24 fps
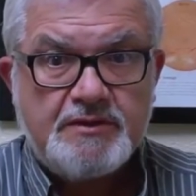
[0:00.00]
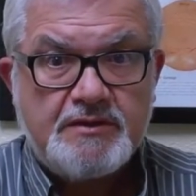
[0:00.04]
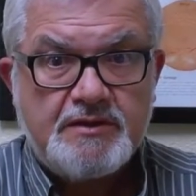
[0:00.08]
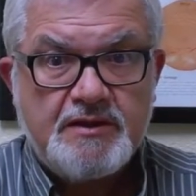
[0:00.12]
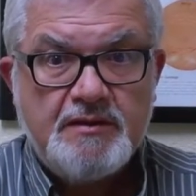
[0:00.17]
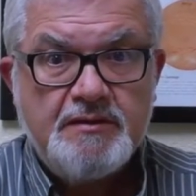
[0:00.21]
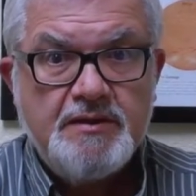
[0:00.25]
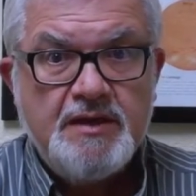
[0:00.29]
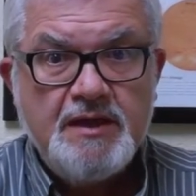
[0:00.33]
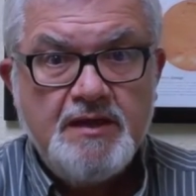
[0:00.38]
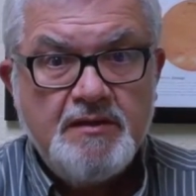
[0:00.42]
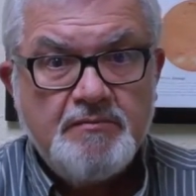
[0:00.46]
They're
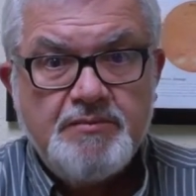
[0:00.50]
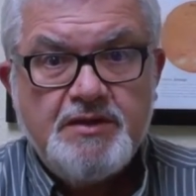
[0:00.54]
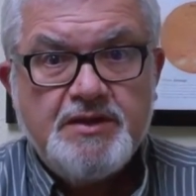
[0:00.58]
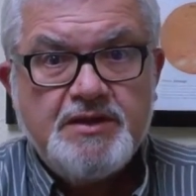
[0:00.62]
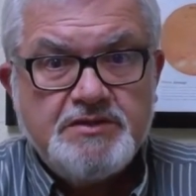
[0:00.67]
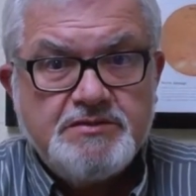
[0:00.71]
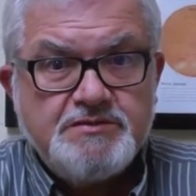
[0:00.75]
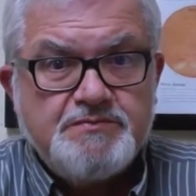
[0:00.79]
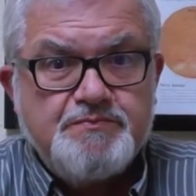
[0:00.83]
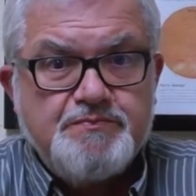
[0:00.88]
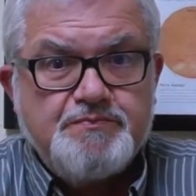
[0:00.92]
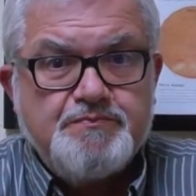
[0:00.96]
coming, but
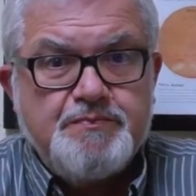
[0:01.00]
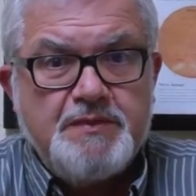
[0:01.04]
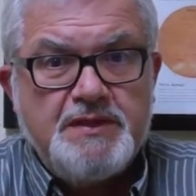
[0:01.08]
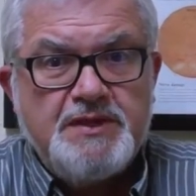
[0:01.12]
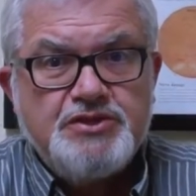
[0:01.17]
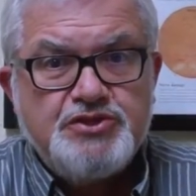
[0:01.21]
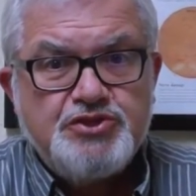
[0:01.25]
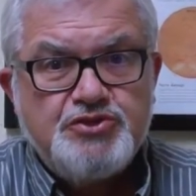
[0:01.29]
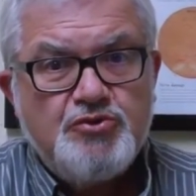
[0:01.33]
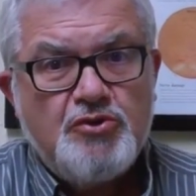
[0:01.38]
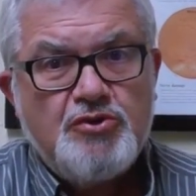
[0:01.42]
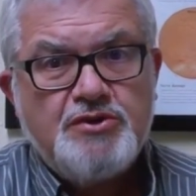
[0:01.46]
it's been
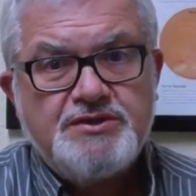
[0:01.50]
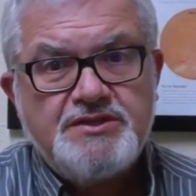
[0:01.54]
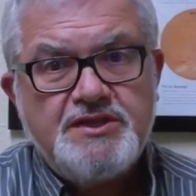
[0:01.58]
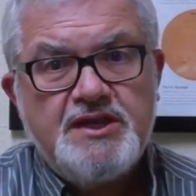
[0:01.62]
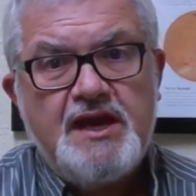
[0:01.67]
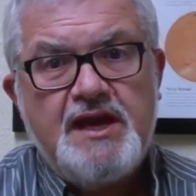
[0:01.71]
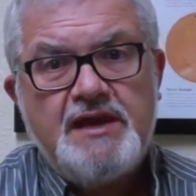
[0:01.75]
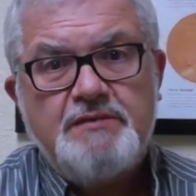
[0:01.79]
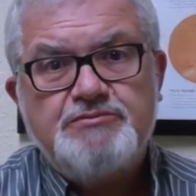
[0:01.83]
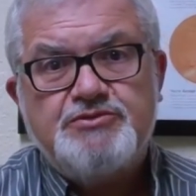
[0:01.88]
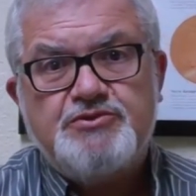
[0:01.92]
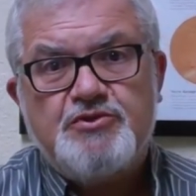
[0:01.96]
a short
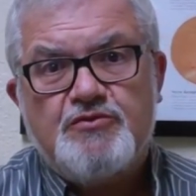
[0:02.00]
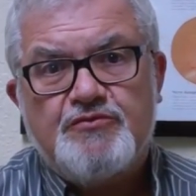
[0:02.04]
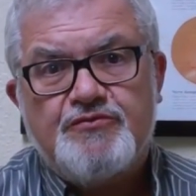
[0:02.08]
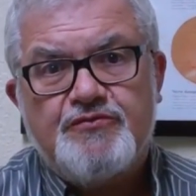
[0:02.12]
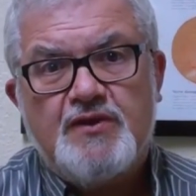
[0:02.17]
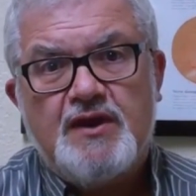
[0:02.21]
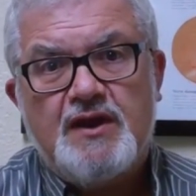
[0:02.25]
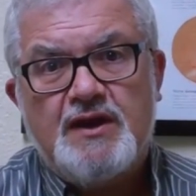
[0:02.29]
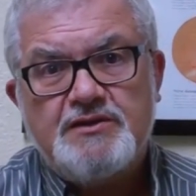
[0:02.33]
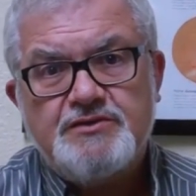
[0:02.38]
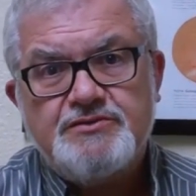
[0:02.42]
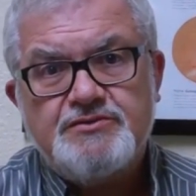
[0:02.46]
time so
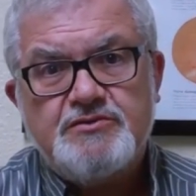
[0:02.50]
far,